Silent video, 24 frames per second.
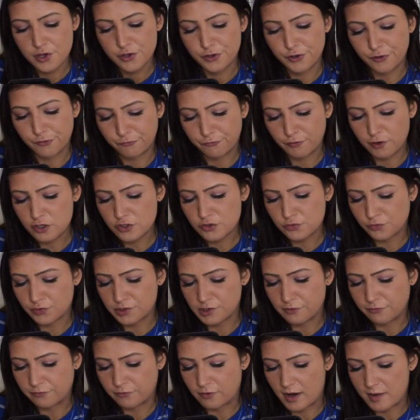your first
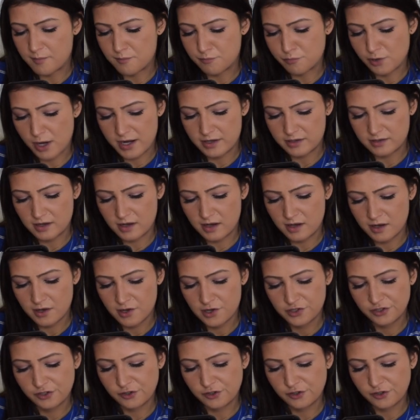real friend Brenda,